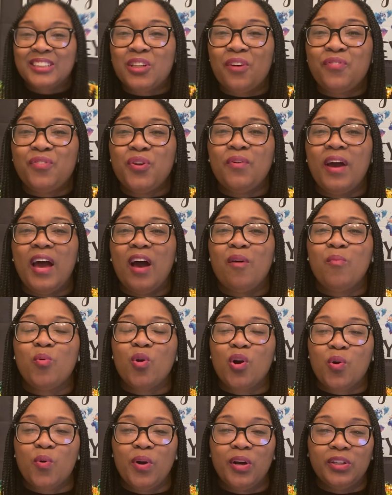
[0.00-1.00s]
So if you have
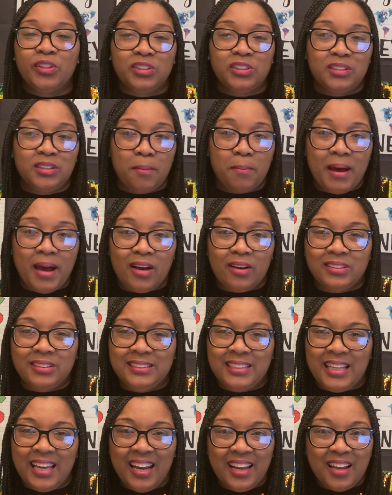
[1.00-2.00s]
more questions about
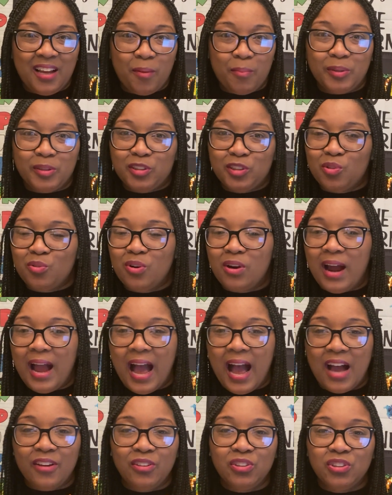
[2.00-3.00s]
setting up a tour,
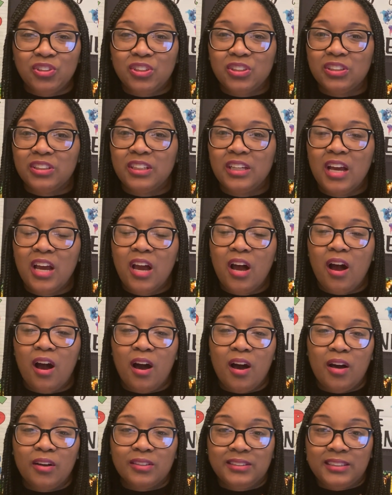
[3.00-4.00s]
how you should
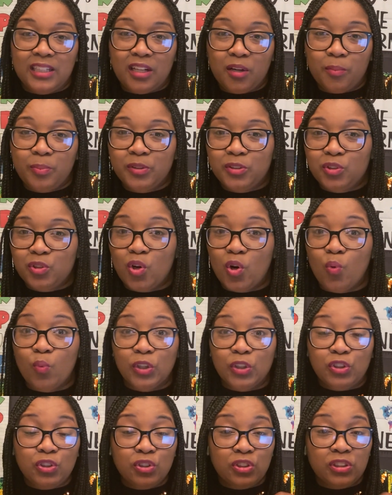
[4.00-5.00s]
set up a tour,
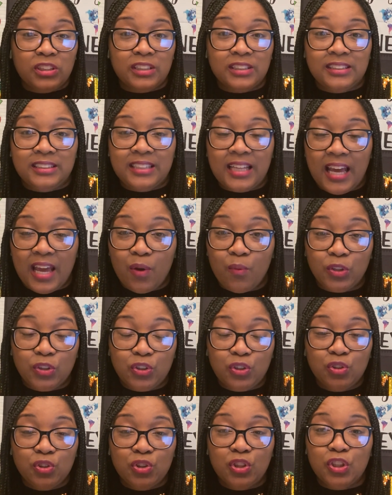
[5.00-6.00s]
what you should say,
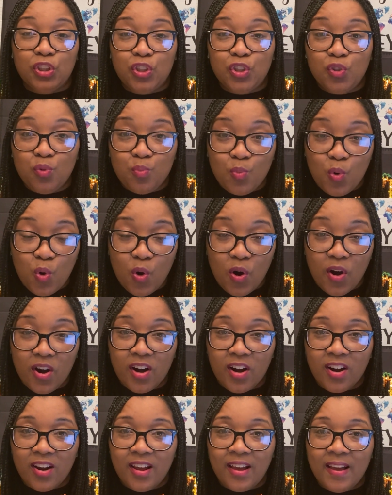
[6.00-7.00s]
what you should do more,
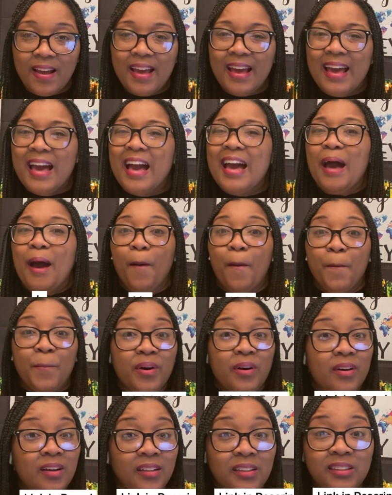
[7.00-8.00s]

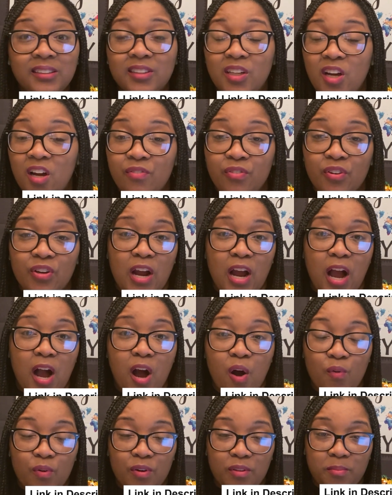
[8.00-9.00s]
book a discovery
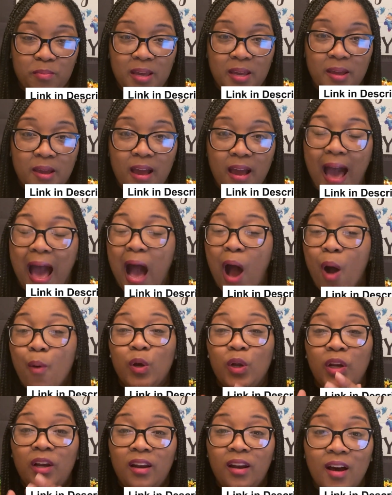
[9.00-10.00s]
call with me. I
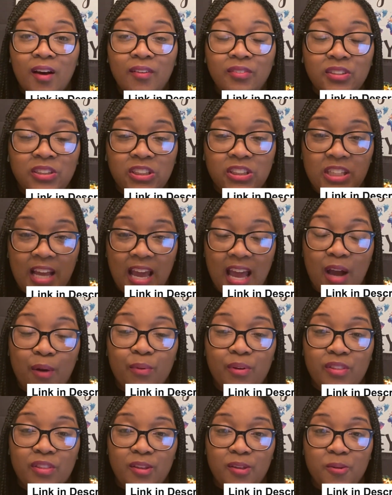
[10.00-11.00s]
would love to chat
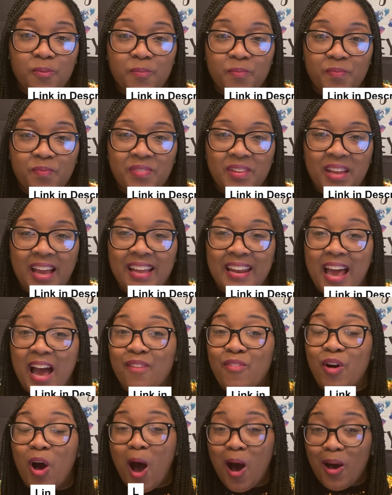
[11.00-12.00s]
with you. And
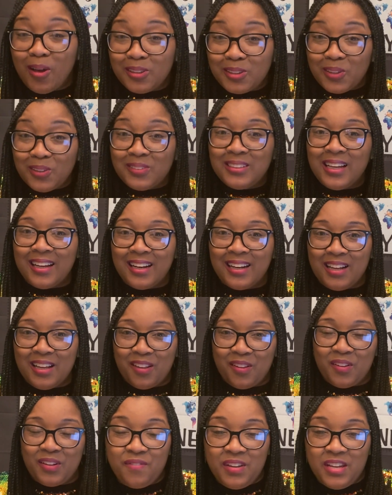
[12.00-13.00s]
I've also done
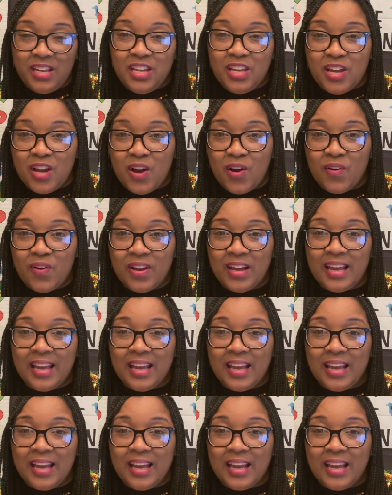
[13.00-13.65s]
another video.